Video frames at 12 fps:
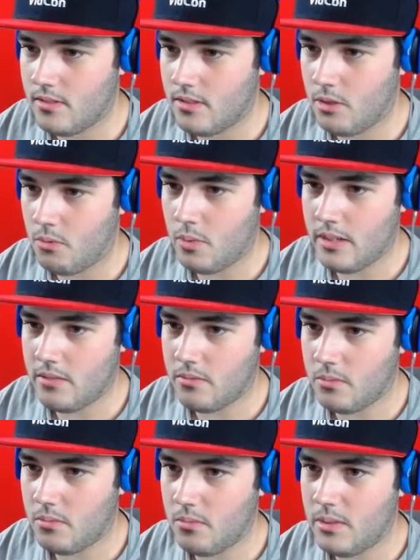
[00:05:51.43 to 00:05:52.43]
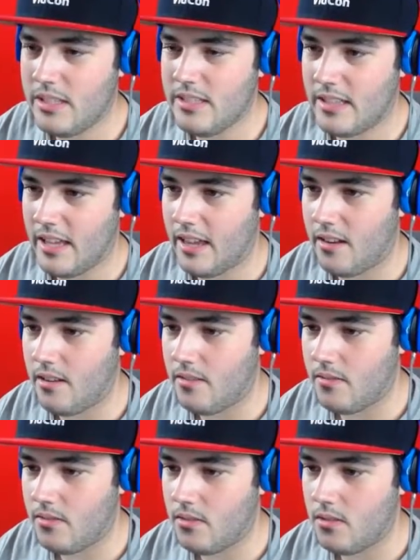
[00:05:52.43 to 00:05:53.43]
Don't... What, Ooh, what is that?
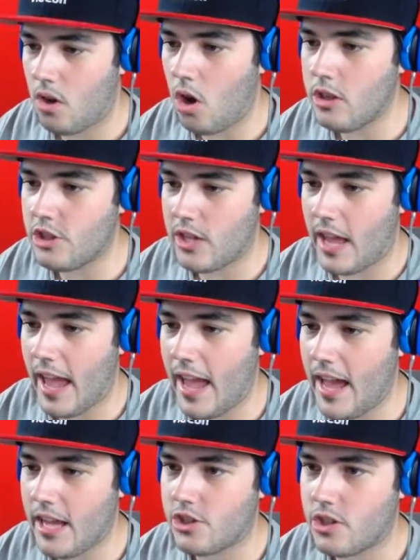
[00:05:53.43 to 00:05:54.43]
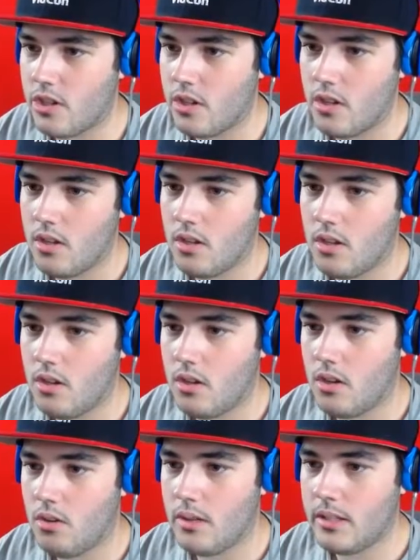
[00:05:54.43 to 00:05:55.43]
Oh, there's a hatch.
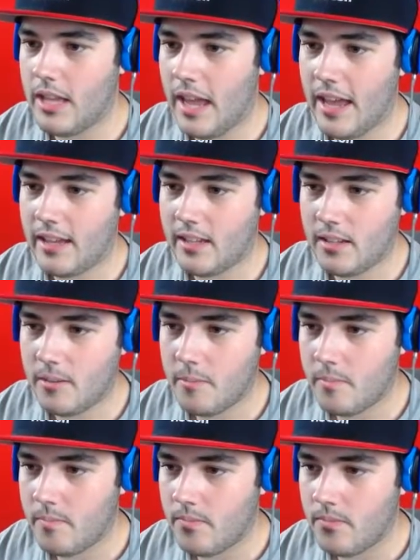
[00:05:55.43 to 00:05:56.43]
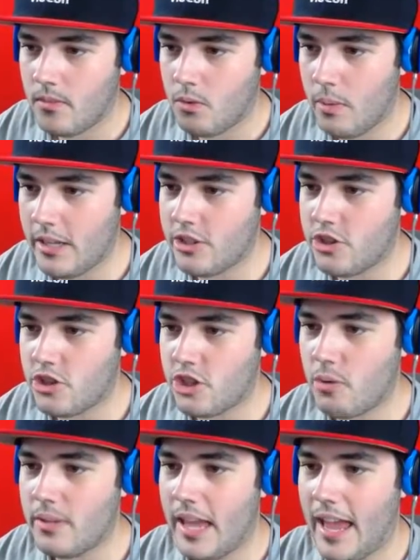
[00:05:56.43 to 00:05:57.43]
What the heck? Wait, did you just
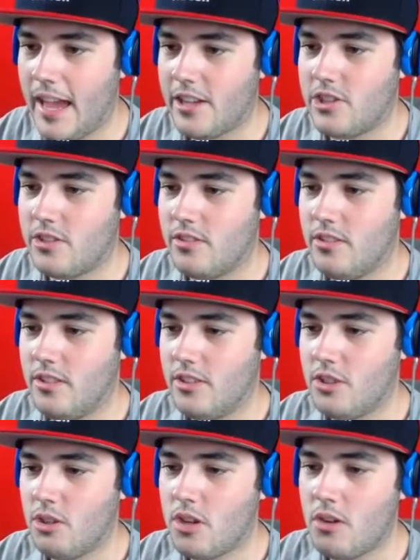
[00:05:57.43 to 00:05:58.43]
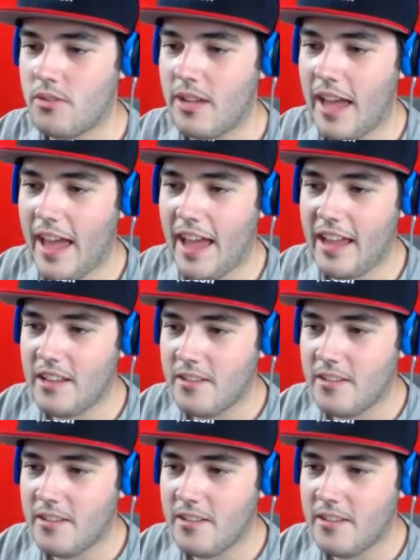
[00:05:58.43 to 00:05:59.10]
go in the hatch? Don't go... Hey.